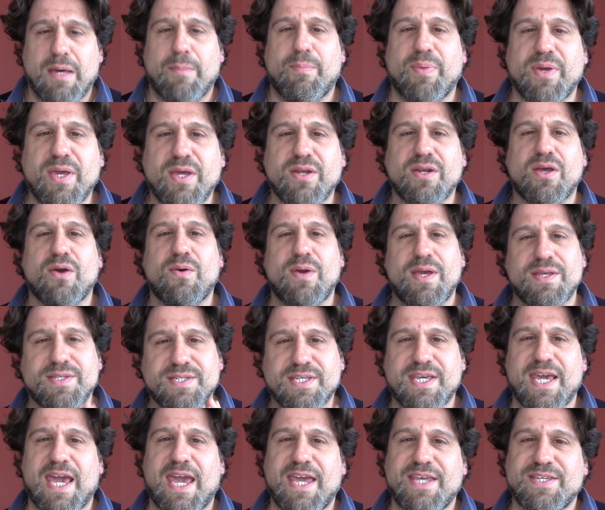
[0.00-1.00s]
But you know, it's
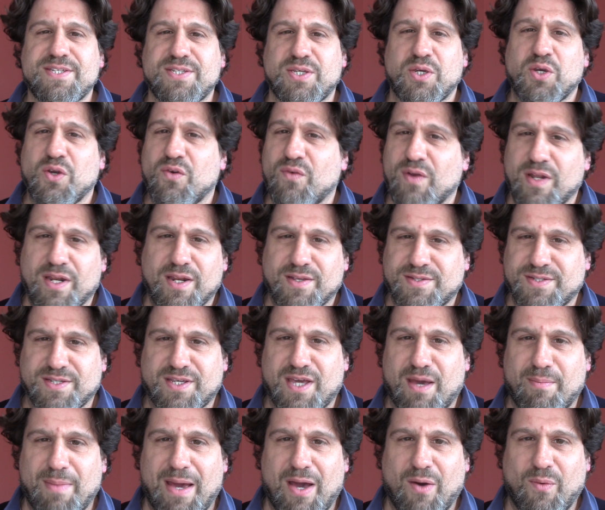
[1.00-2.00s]
Casey who really doesn't
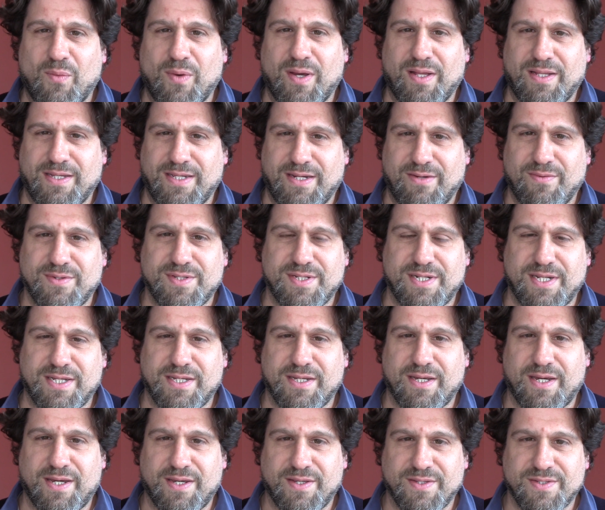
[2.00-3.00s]
come out well here, isn't it,
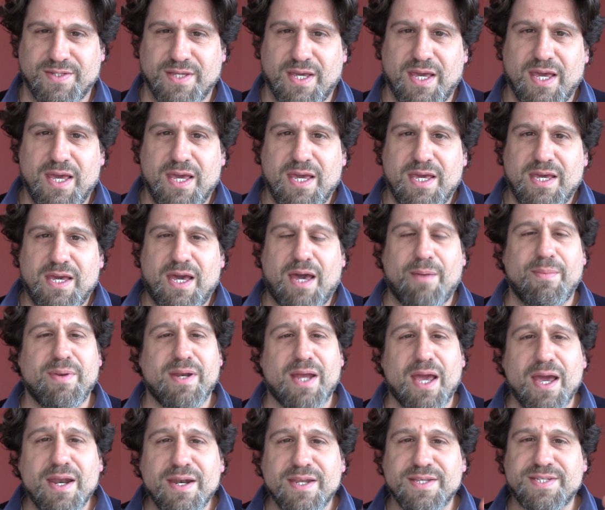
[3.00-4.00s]
guys? I mean,
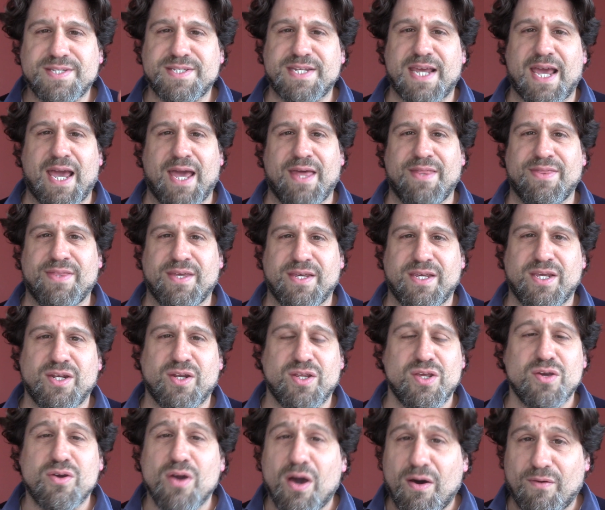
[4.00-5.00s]
I understand that, you know,
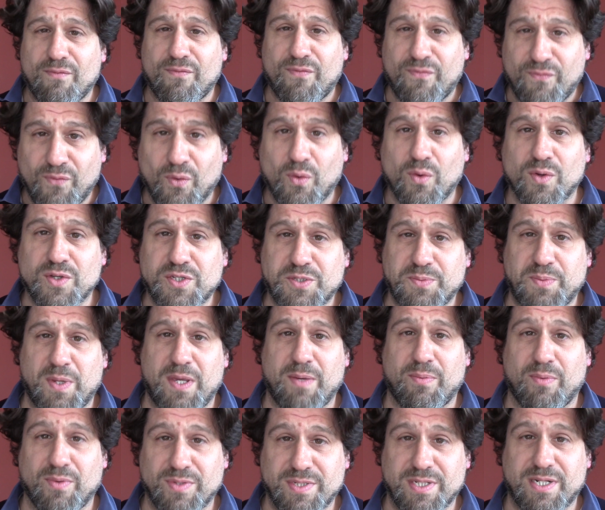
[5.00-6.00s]
you can't force
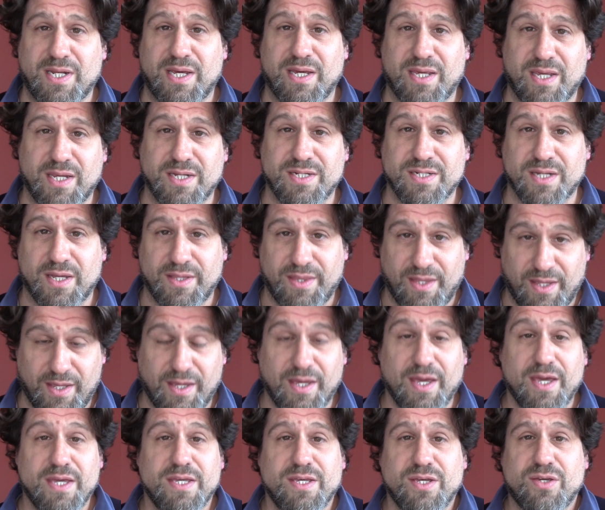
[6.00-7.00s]
people to like each other.
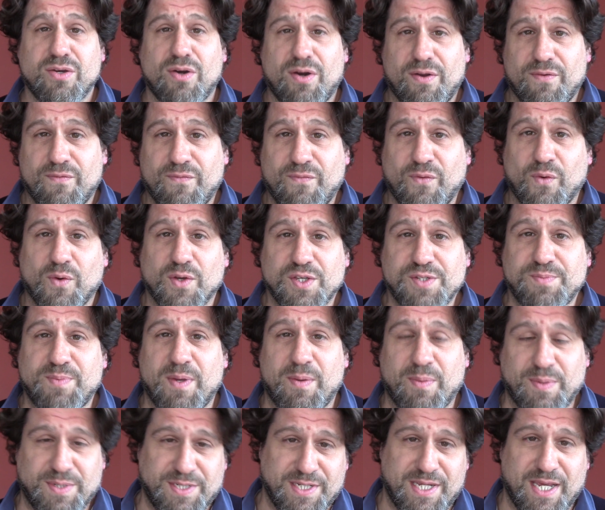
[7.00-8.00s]
You can't force
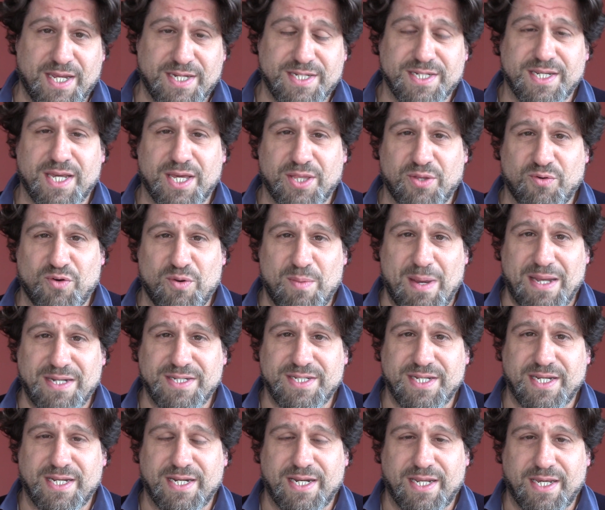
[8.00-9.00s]
people to get together
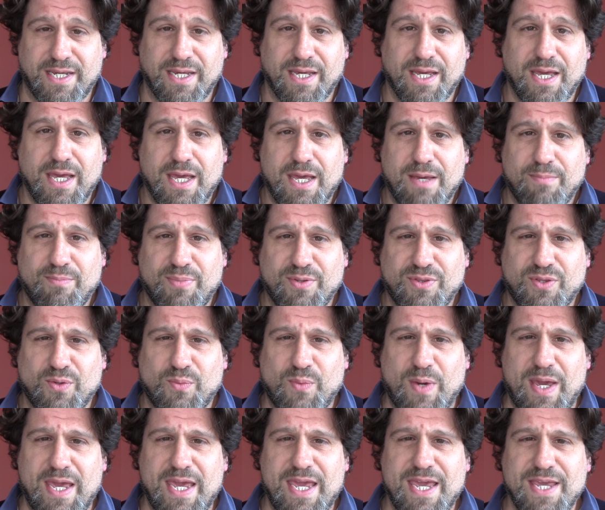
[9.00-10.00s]
romantically. But the
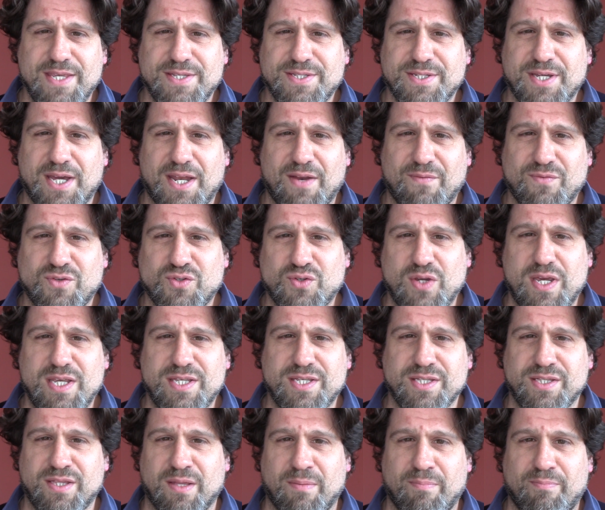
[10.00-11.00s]
way he's kind of
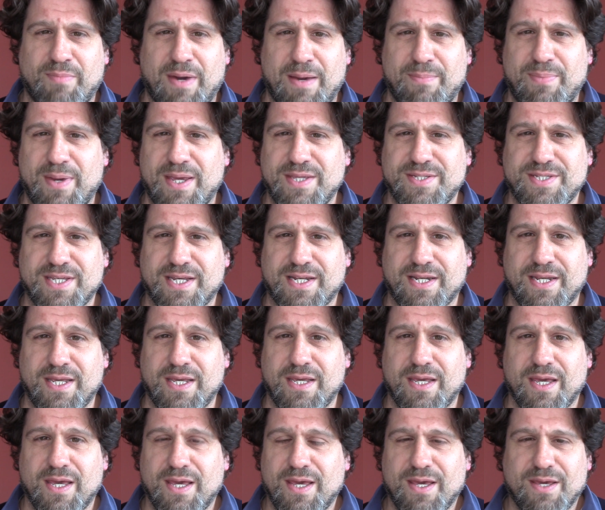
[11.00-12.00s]
treated them by
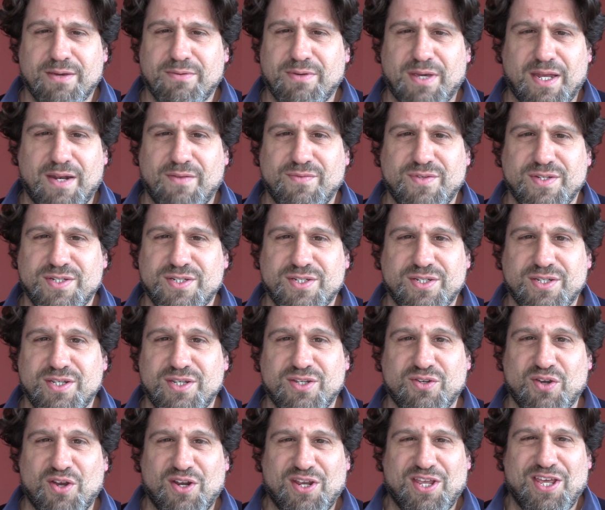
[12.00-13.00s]
basically kind of just
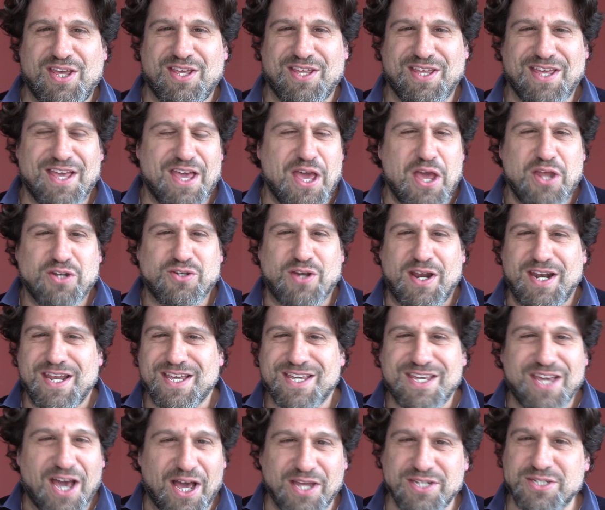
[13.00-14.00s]
trying to
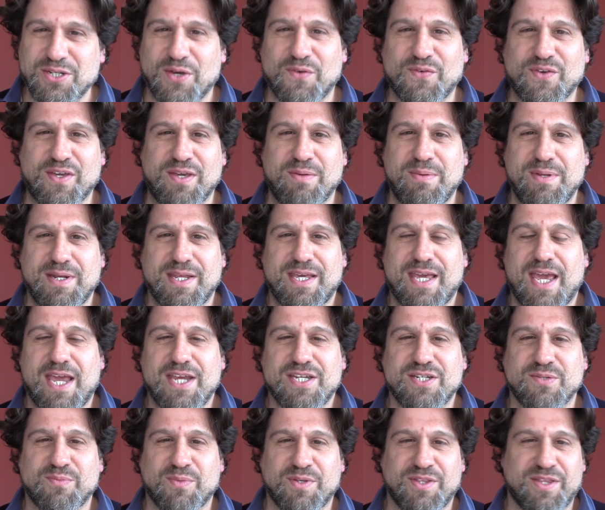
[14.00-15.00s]
cut off
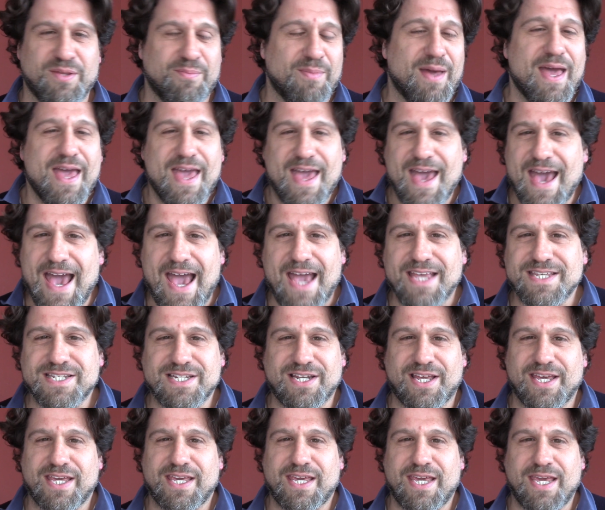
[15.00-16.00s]
communication with them, act
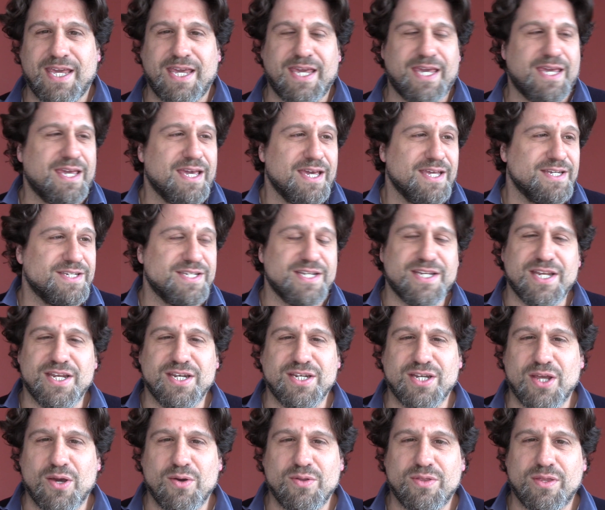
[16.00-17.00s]
like he didn't
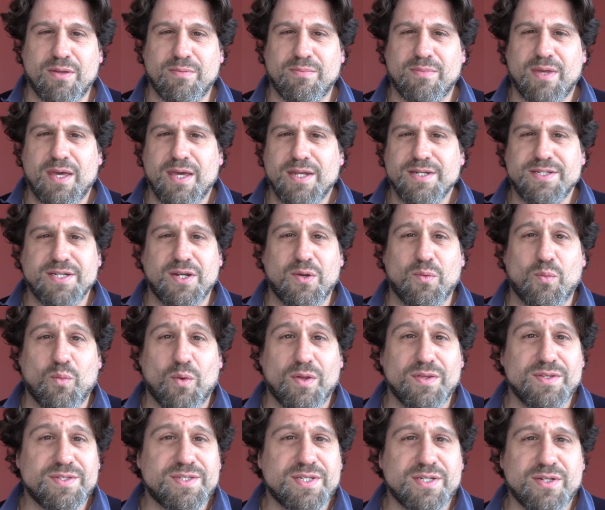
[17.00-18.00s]
know them, didn't
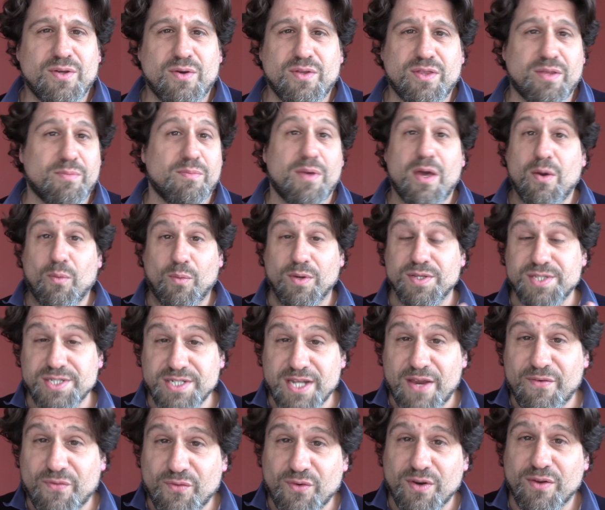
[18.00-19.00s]
want to know them, was
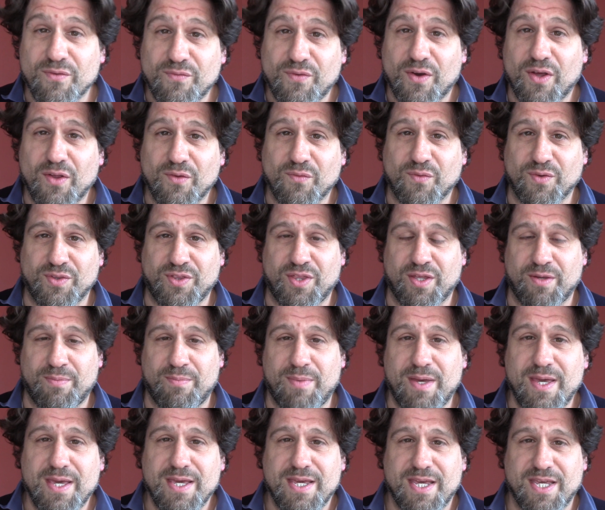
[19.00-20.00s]
never involved with them,
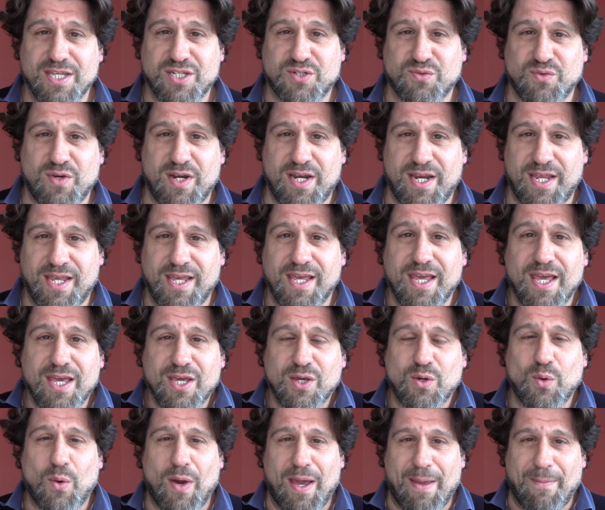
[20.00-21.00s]
is really
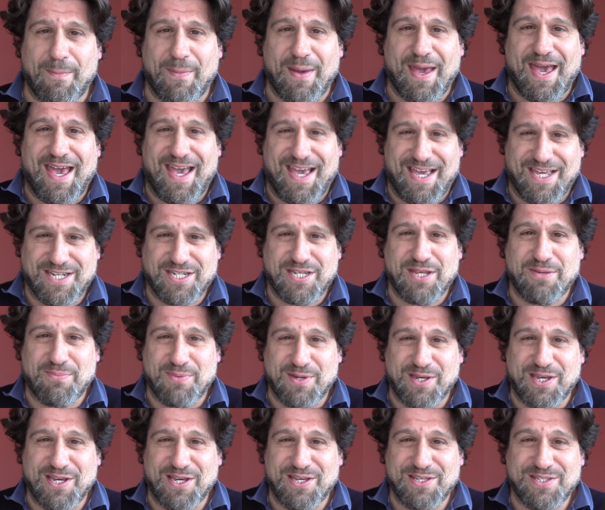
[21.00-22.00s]
quite bad.
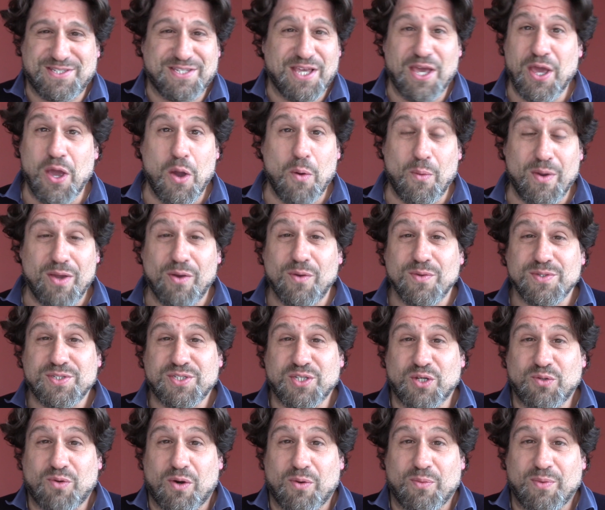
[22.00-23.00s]
Because we all
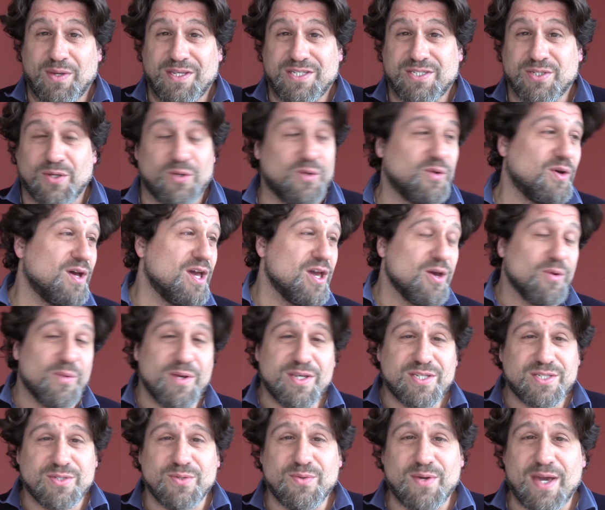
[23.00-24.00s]
saw what we saw. We
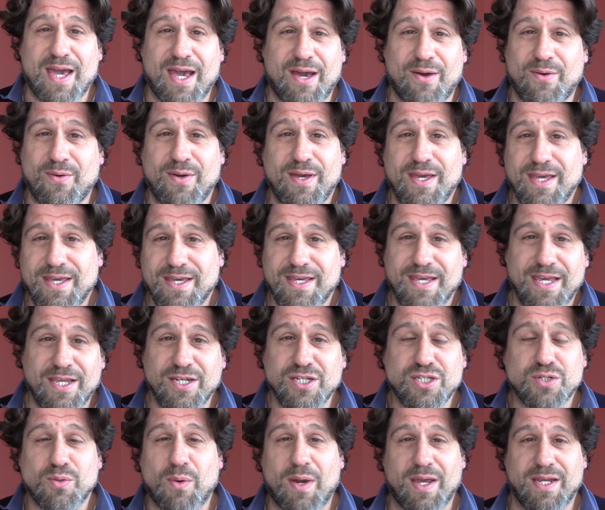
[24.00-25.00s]
saw how
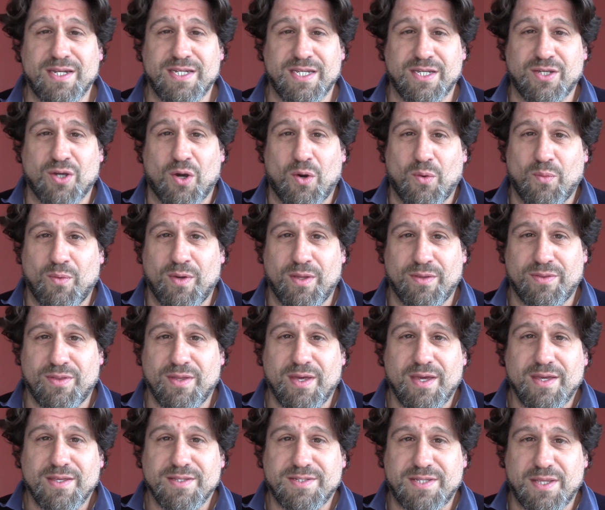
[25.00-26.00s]
entwined he got with
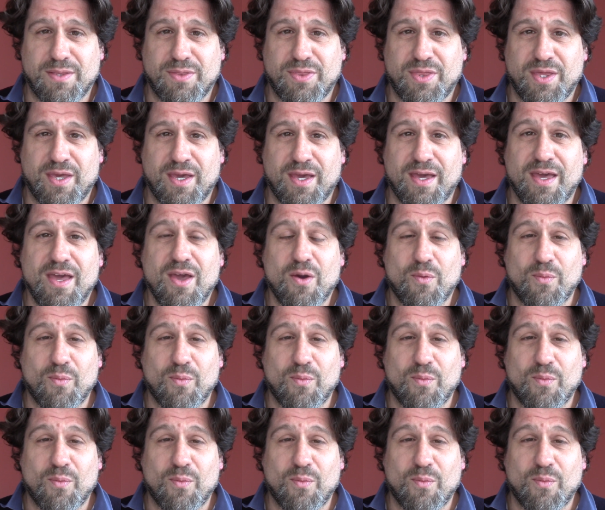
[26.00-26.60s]
Cynthia.